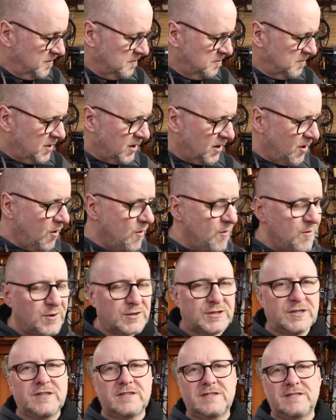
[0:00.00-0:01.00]
But of
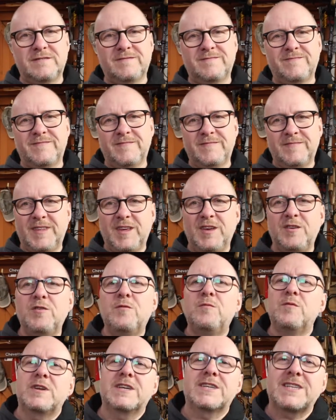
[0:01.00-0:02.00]
course, you know
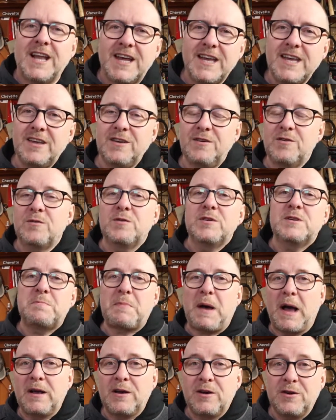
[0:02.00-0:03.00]
what it's like. You go into
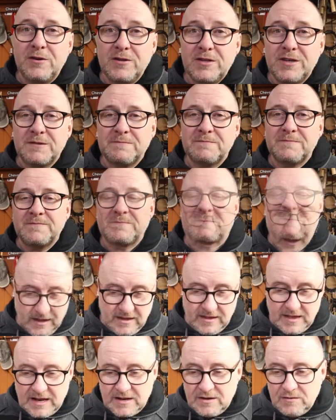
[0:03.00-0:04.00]
Banggood,
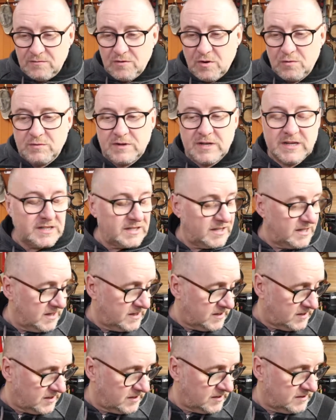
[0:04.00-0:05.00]
then you notice
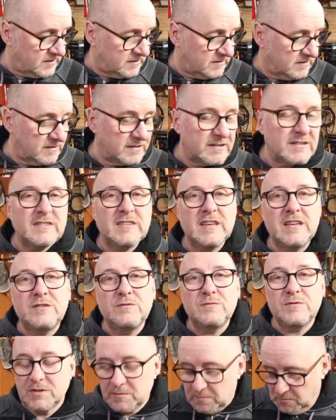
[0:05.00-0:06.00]
that they
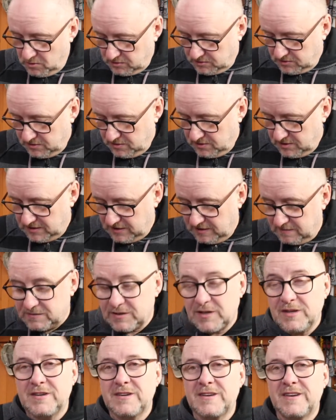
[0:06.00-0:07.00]
do some
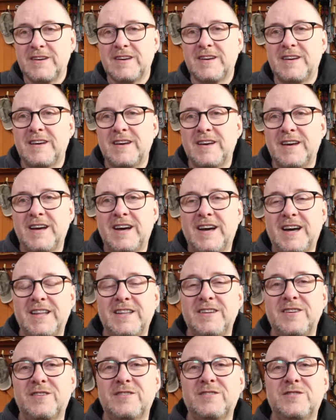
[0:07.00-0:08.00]
alternatives.
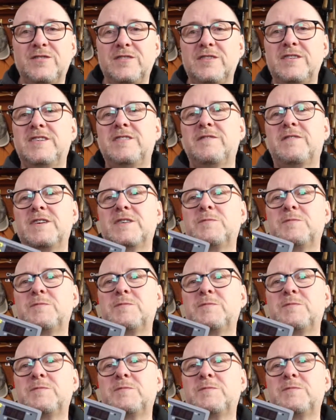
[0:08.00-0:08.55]
And the alternative I